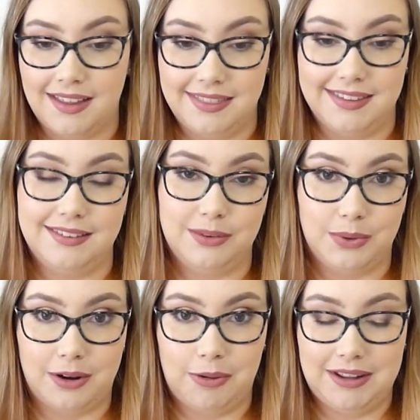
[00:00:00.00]
This is what
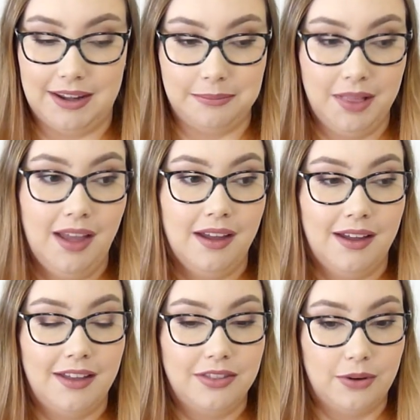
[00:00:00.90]
I would get.
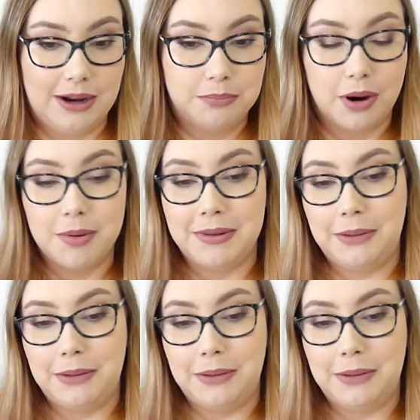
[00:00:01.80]
Though I'd probably